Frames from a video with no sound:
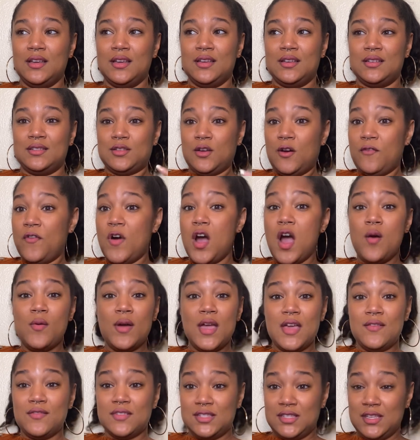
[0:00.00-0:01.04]
So far, we
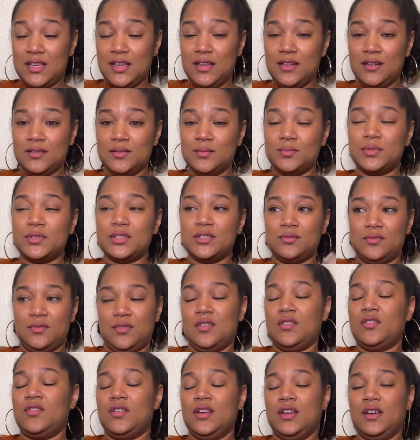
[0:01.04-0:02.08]
haven't seen her, but
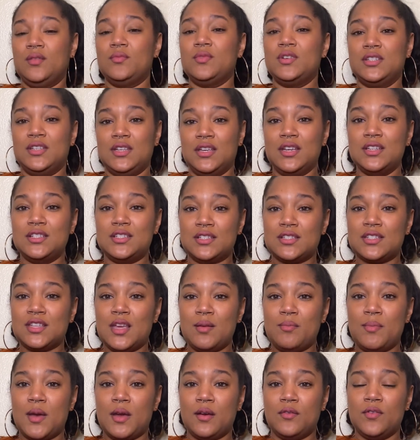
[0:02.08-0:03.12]
granted, we did just
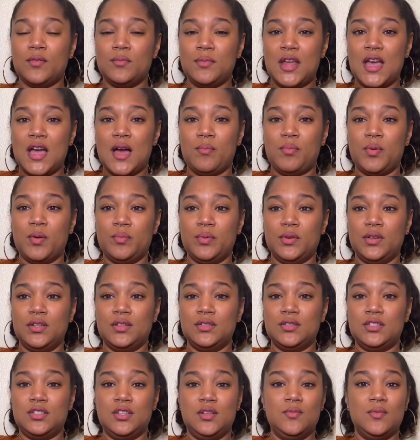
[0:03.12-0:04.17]
get back from Napa,
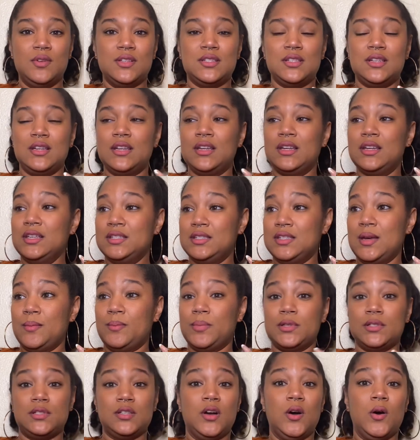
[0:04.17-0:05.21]
but she wasn't in this
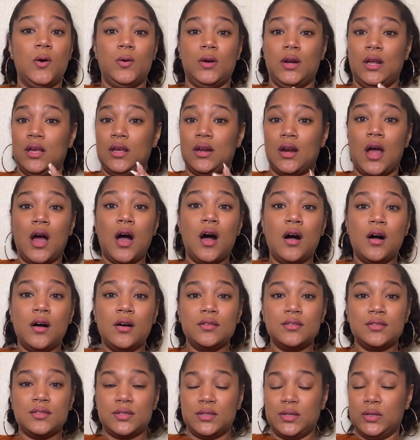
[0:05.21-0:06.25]
episode at
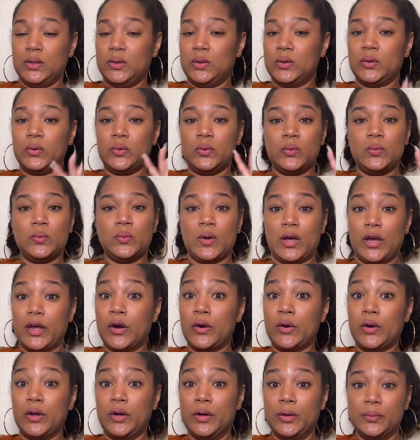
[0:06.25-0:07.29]
all, so I
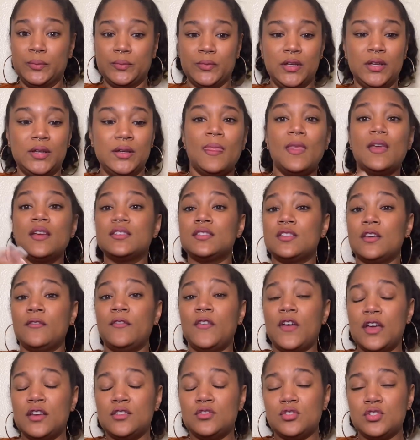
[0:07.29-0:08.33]
don't know. So
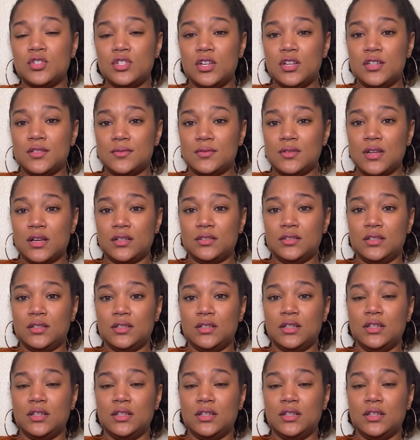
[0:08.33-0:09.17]
Phaedra shares with Dr.